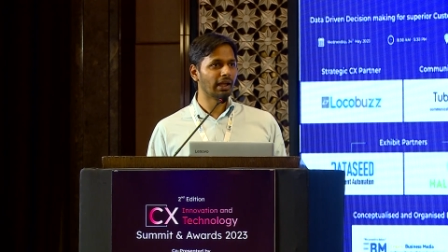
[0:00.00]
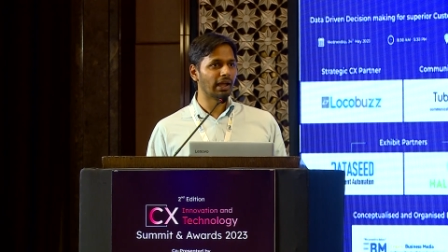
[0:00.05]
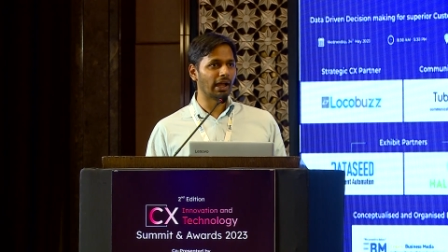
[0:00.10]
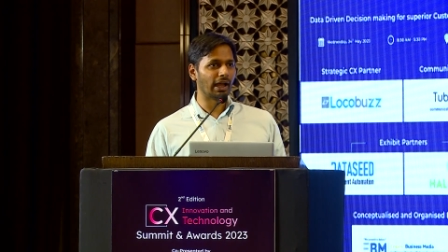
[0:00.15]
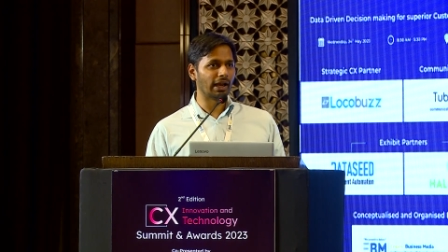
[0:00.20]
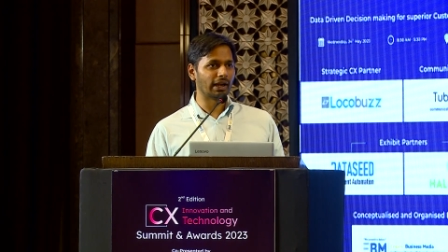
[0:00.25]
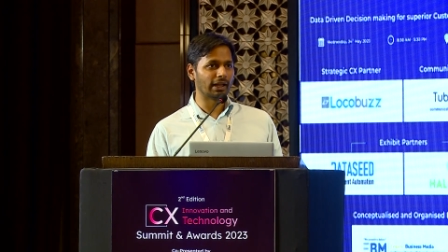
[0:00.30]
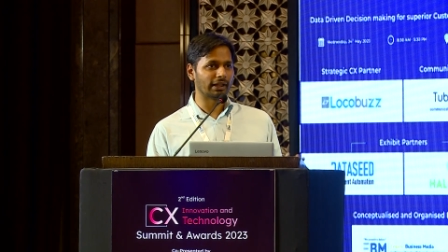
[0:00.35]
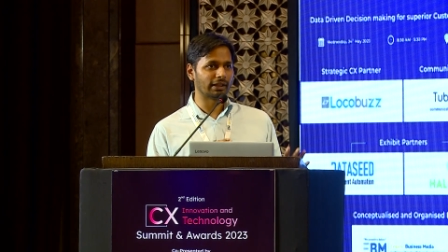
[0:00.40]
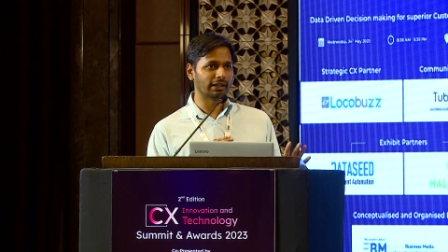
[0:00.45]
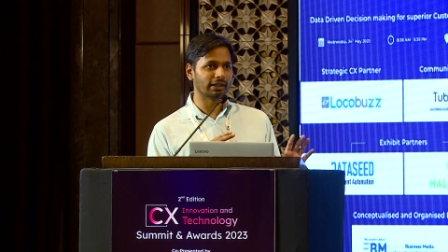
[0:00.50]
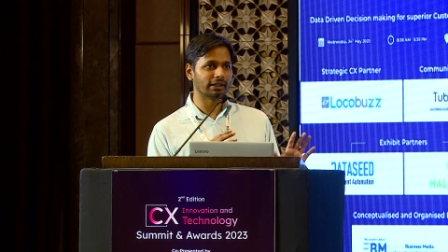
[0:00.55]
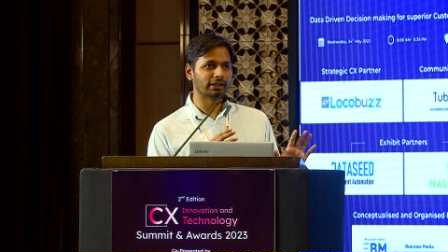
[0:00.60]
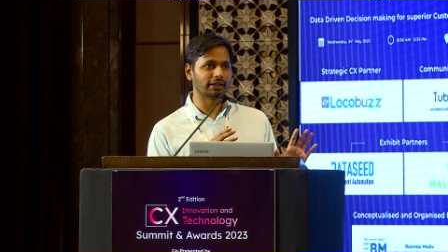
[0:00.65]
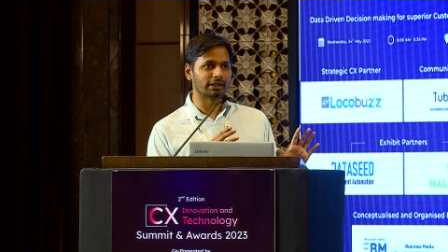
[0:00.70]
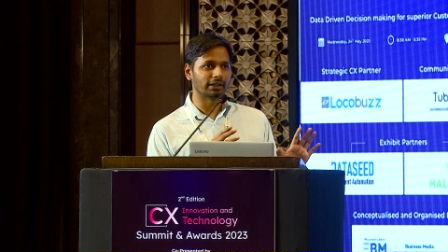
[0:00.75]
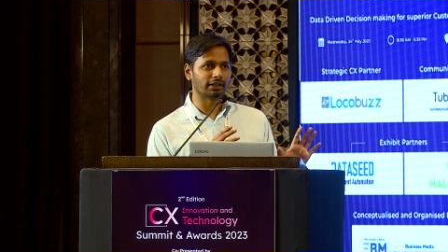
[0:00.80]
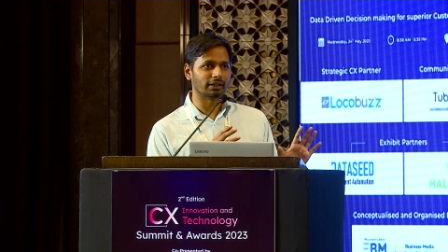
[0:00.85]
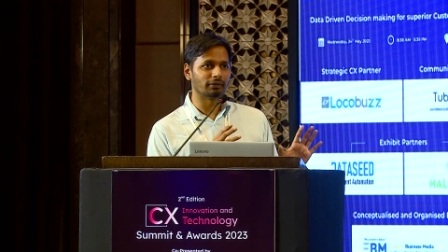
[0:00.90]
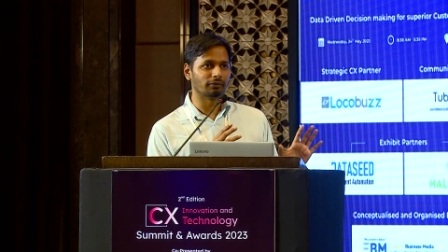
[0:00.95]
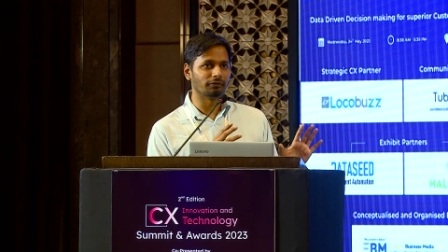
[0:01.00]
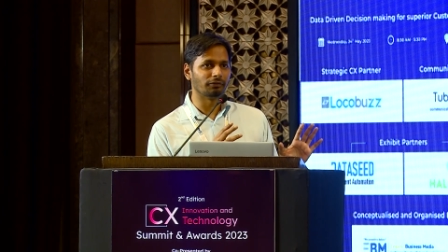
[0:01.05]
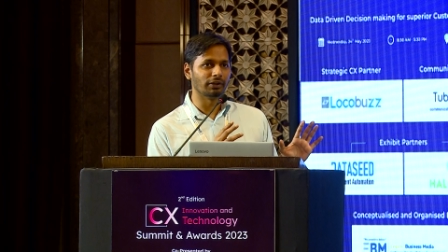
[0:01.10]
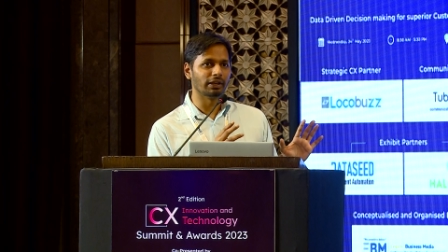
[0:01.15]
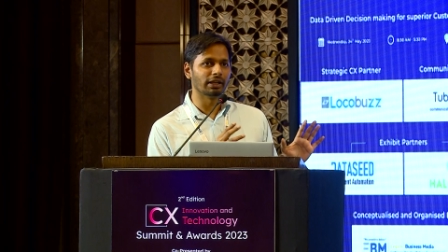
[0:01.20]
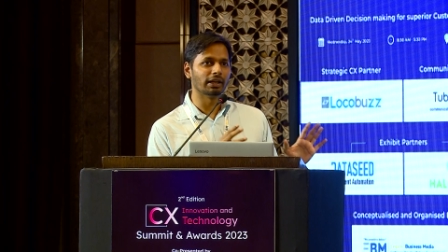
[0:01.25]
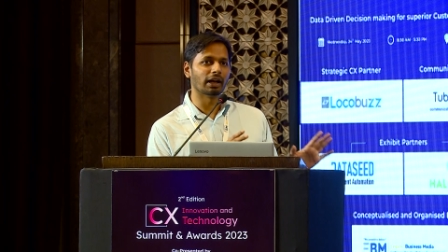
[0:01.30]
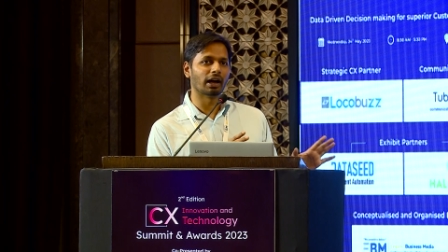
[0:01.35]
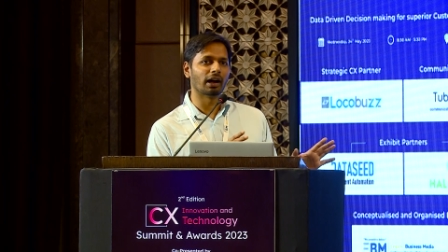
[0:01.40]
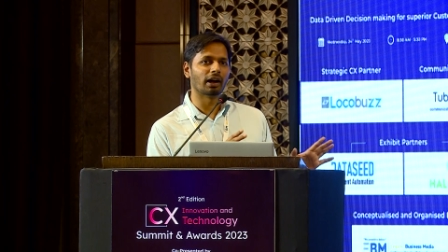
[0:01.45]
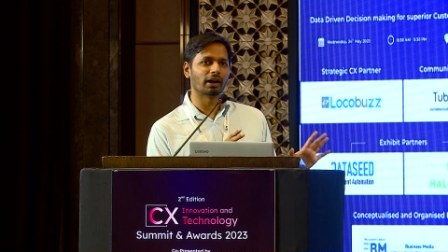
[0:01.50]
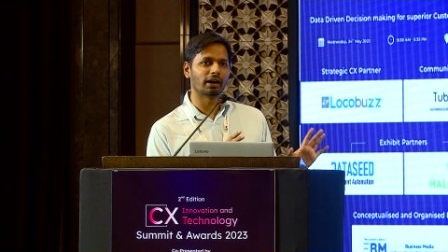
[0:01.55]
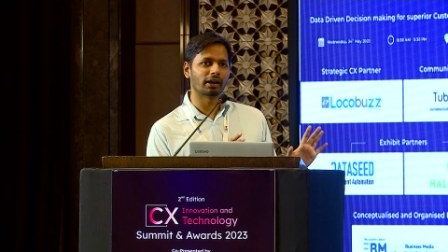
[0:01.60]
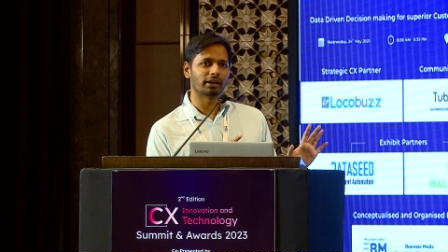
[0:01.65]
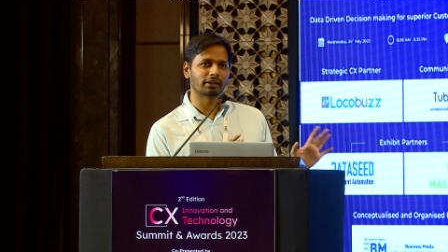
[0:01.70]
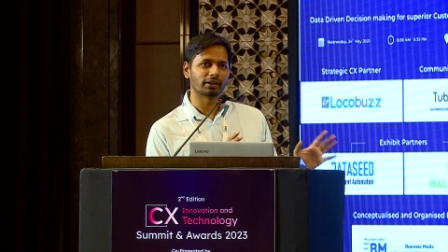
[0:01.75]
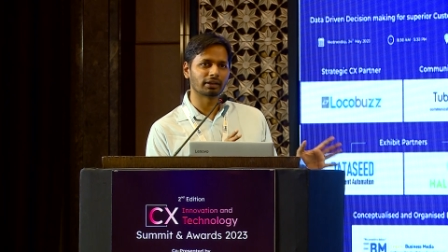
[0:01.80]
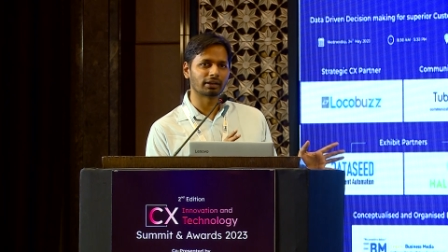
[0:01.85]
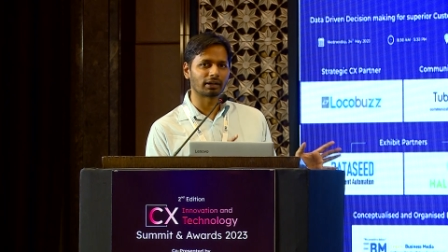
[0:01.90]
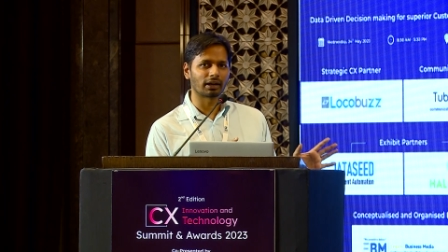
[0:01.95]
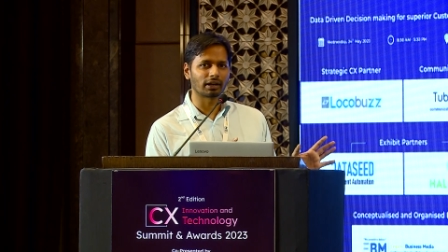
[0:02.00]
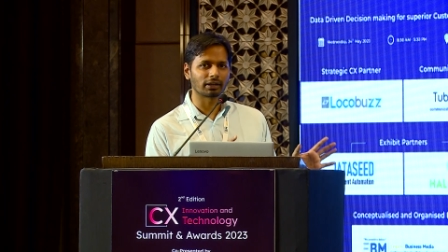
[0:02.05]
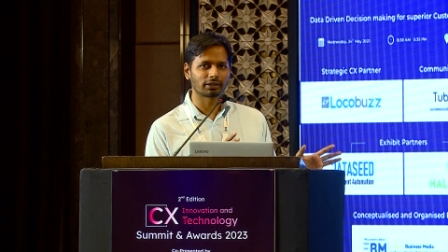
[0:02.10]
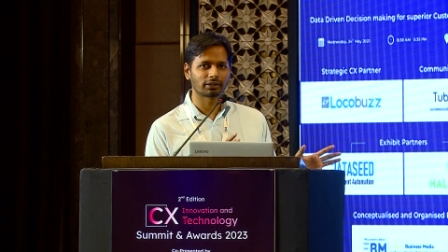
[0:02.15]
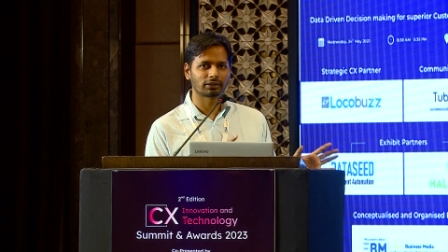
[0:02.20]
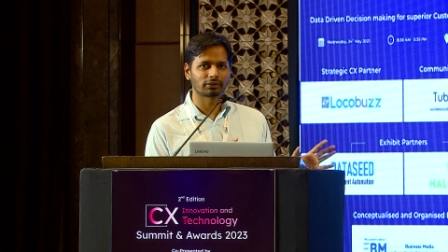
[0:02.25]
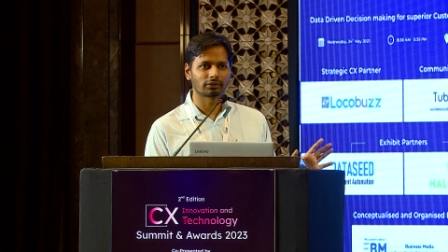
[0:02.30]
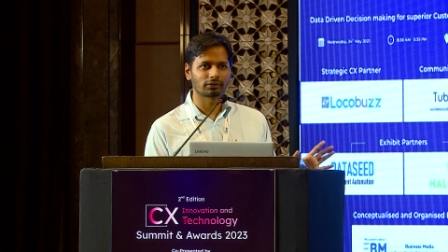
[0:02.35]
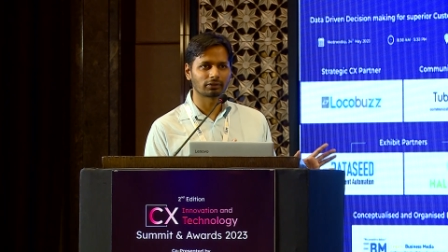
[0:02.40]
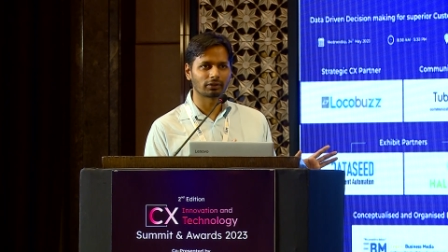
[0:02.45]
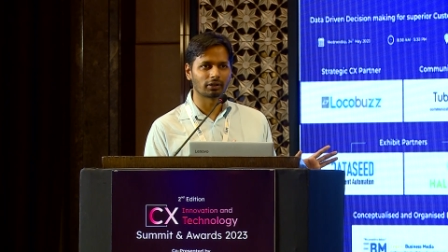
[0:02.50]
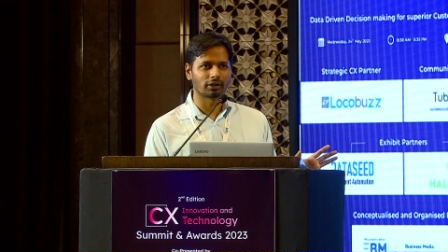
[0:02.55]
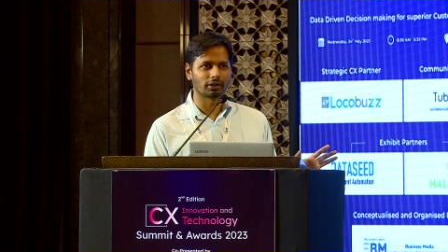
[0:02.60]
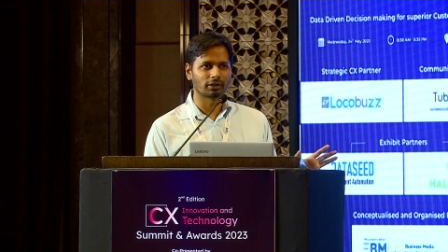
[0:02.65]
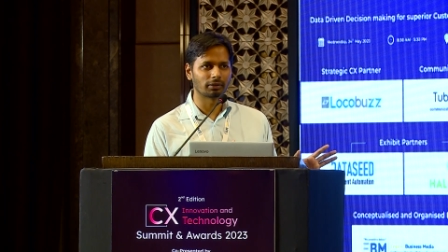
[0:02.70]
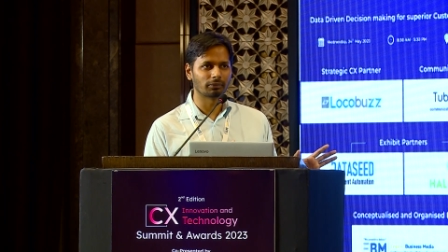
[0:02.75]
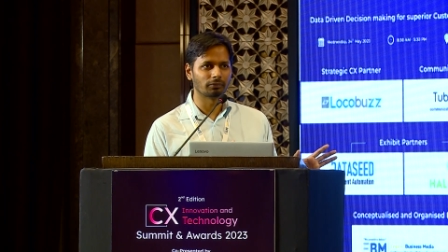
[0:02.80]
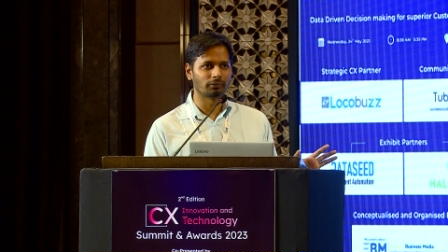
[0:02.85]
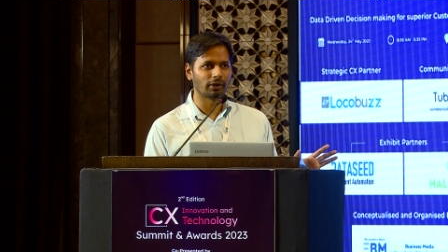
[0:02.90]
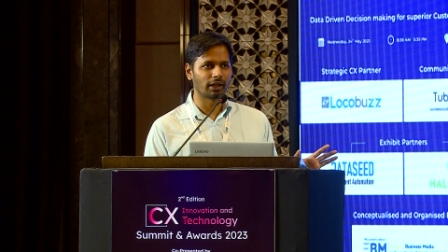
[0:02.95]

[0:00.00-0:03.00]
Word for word: and I think uh, we are at the crux uh,